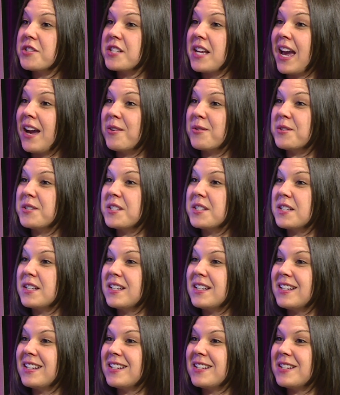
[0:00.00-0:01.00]
sound
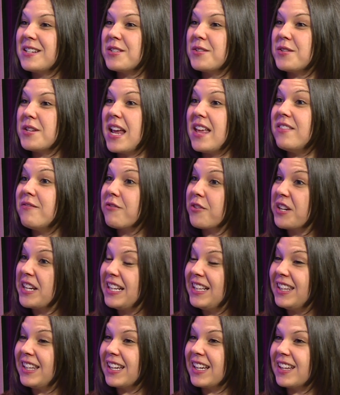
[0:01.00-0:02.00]
and for
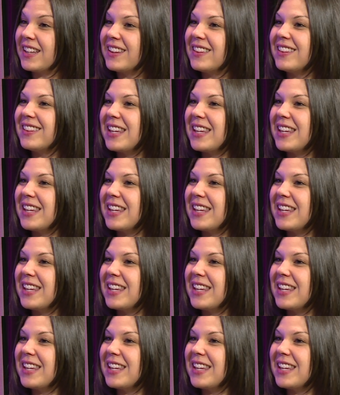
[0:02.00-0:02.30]
healing.